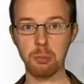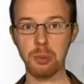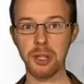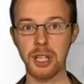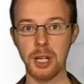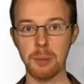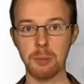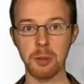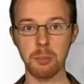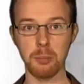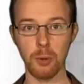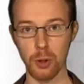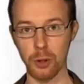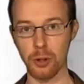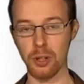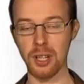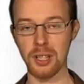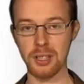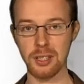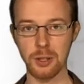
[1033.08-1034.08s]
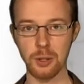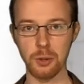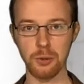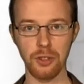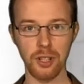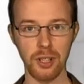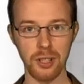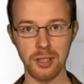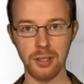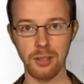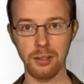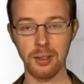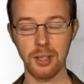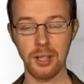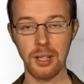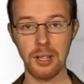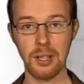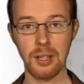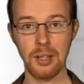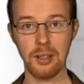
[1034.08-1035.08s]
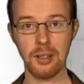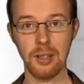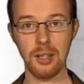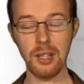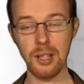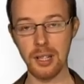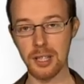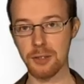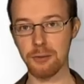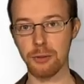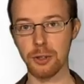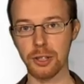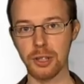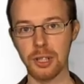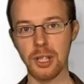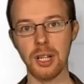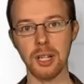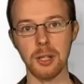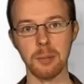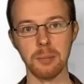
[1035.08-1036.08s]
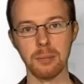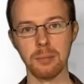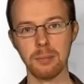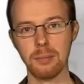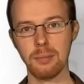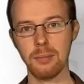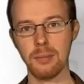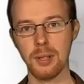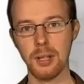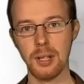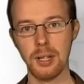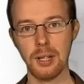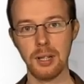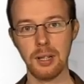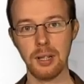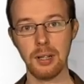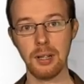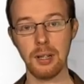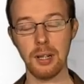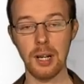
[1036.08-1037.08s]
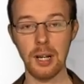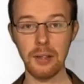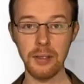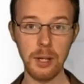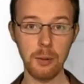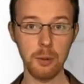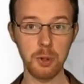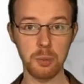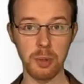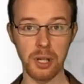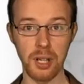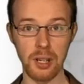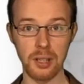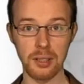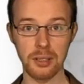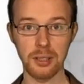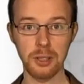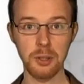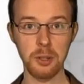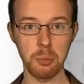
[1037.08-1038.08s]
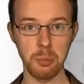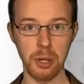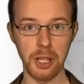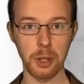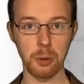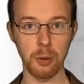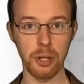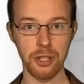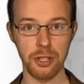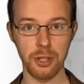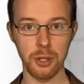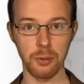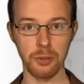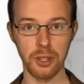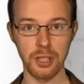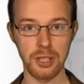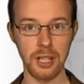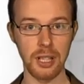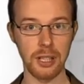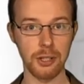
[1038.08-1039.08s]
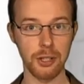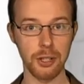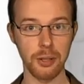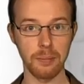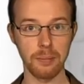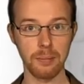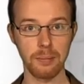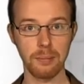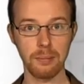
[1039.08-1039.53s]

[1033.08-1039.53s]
of becoming more or less universal, at least for a time. And that was my answer to the main question of this lecture.